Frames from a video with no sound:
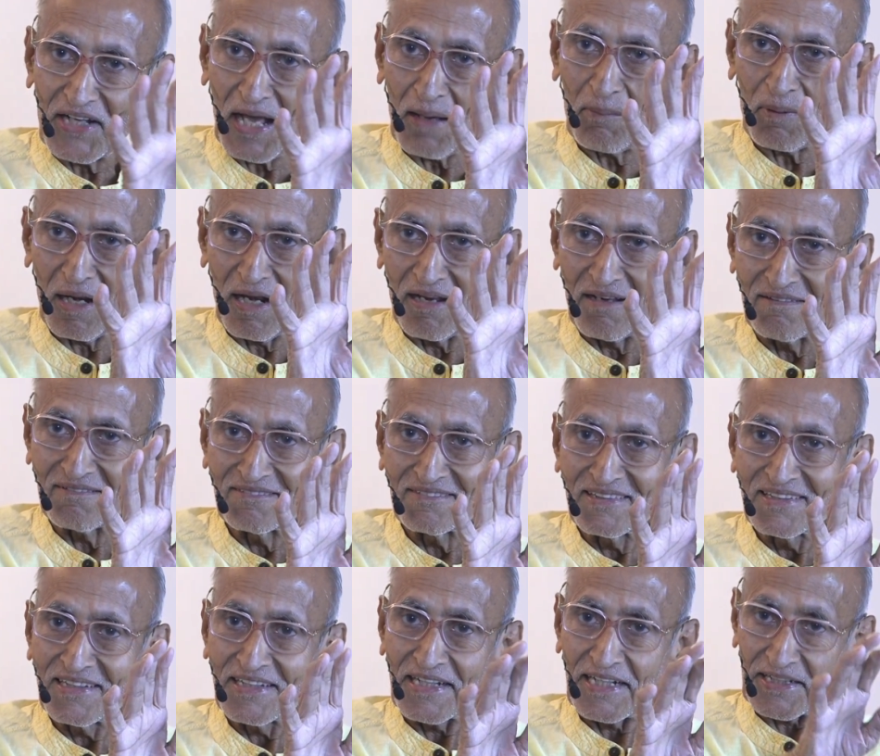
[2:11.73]
table.
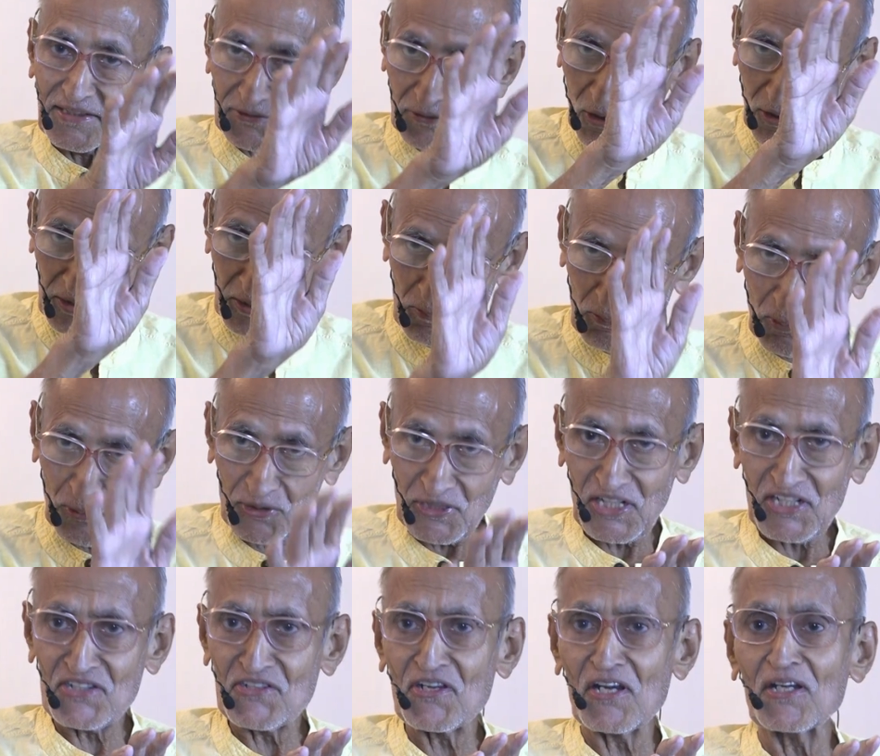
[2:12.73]
It has got the
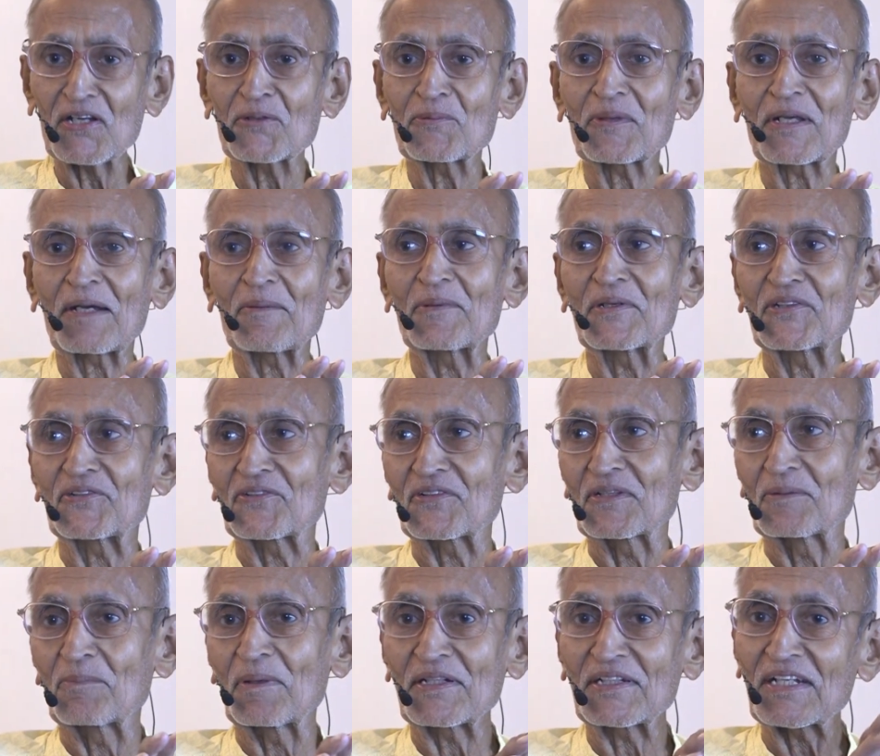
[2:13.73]
potential to become a
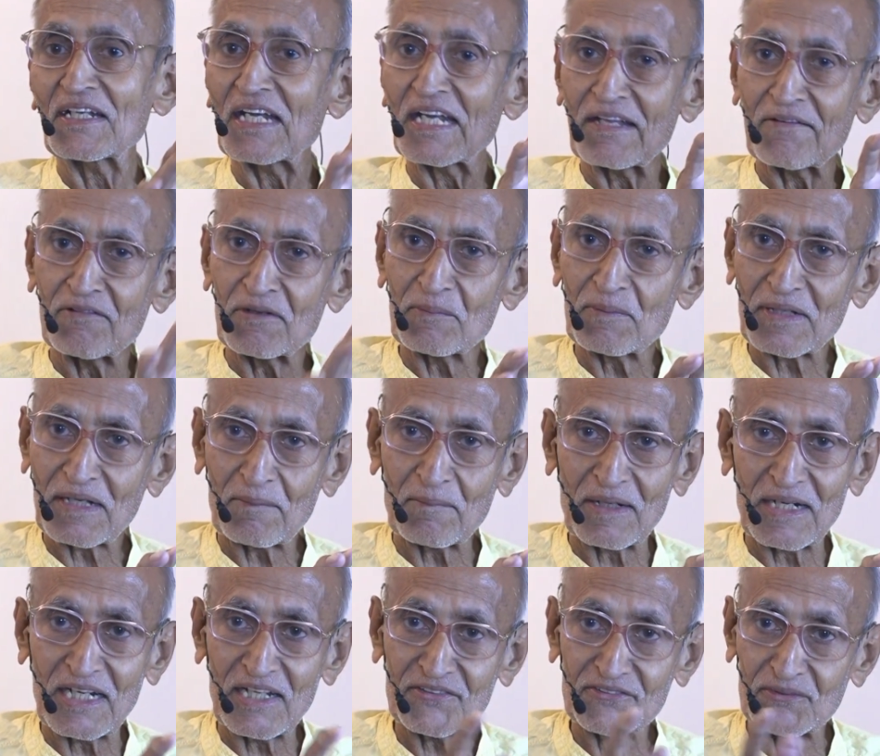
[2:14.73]
tree, but it will never
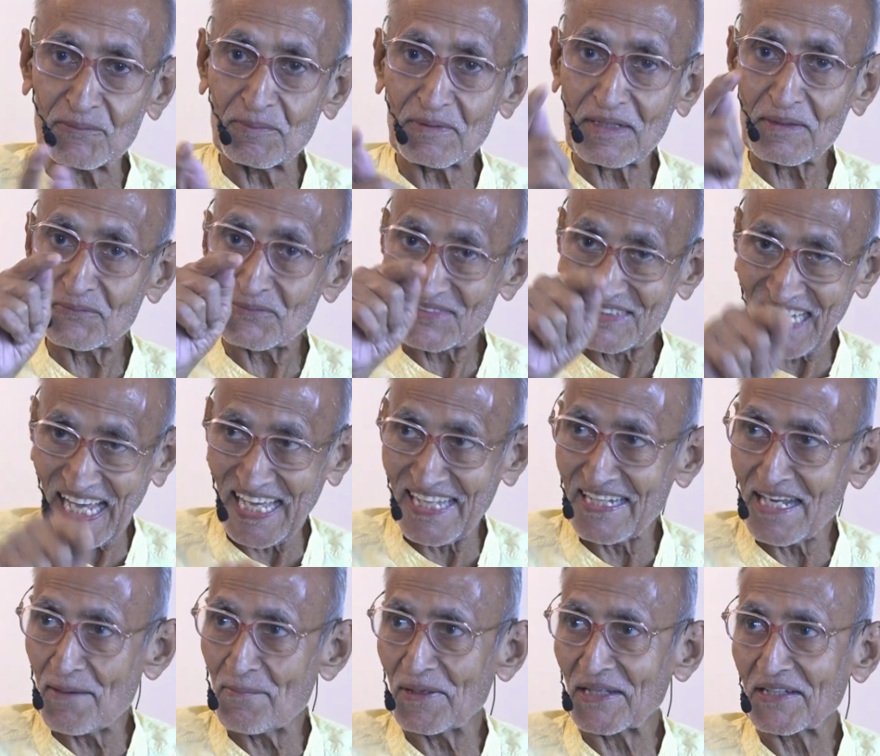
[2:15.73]
become unless it becomes
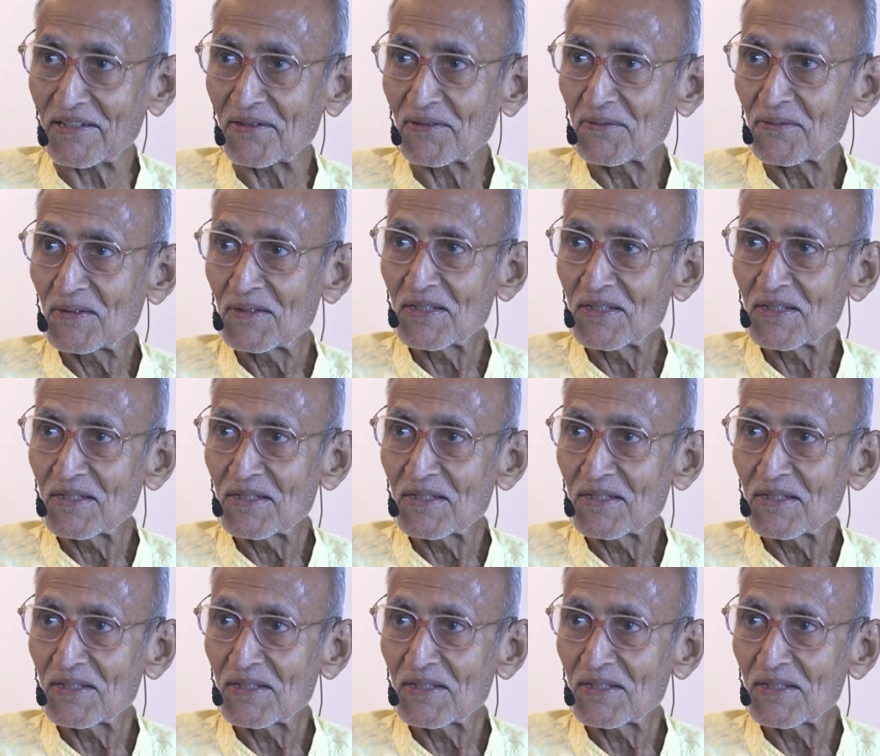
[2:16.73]
dynamic.